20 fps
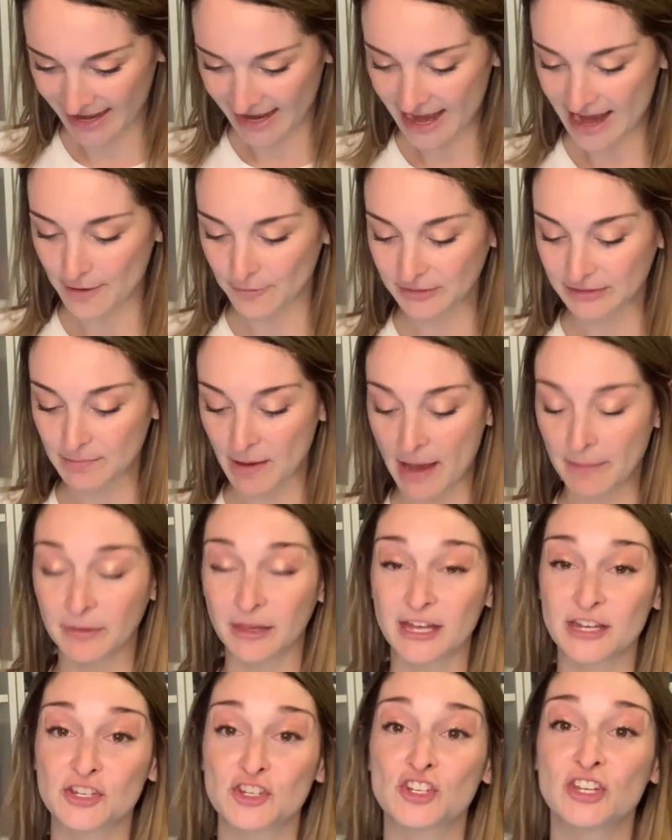It was
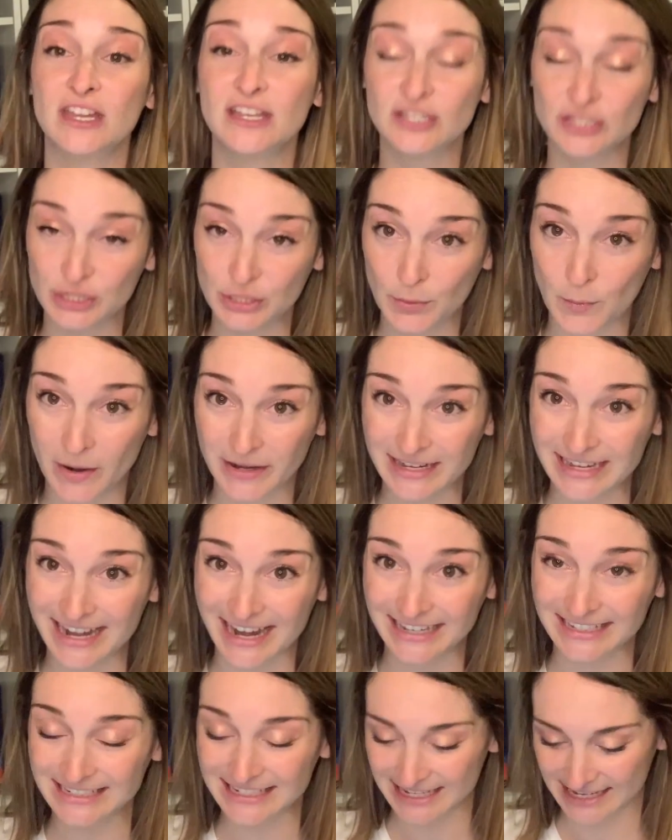published in
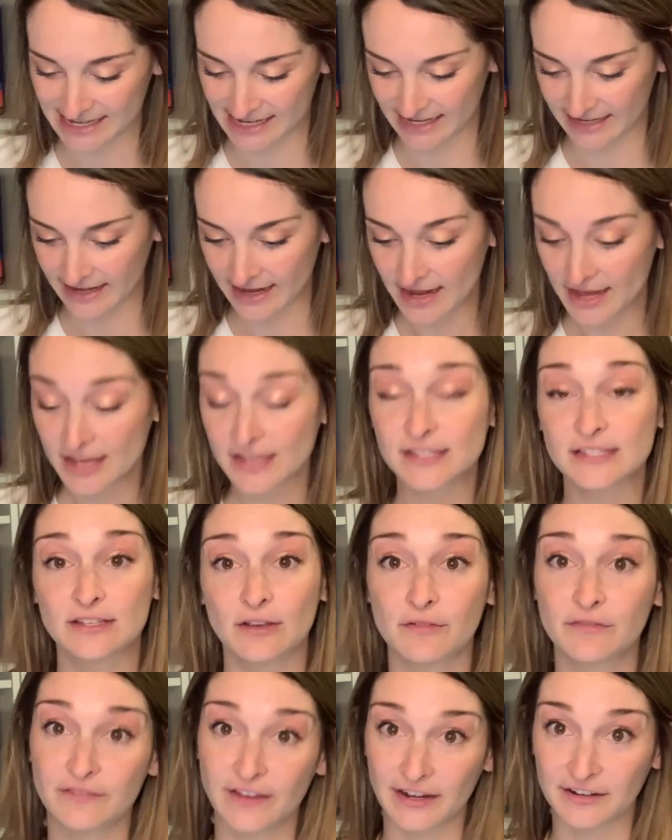2019, so
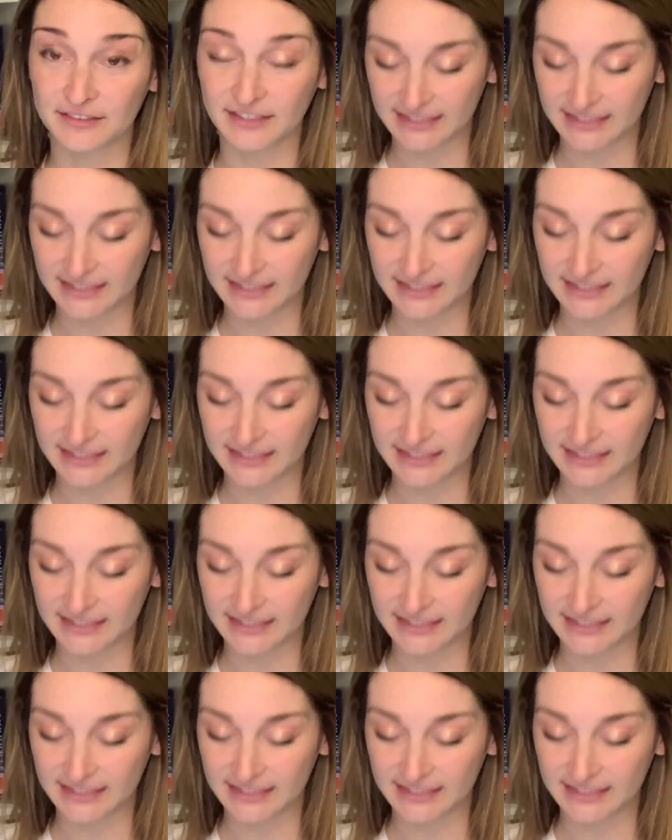fairly